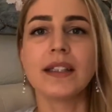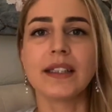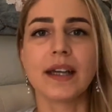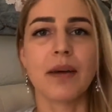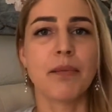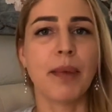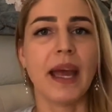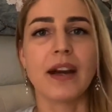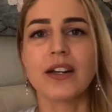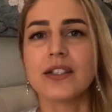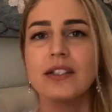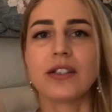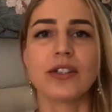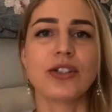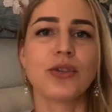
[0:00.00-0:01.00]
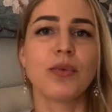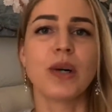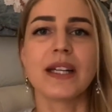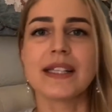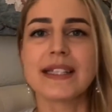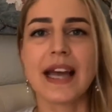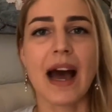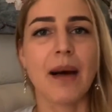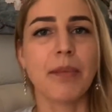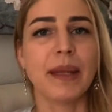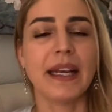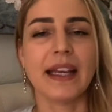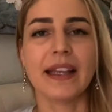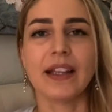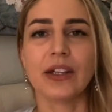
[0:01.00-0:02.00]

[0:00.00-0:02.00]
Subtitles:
in comparison to what's happening in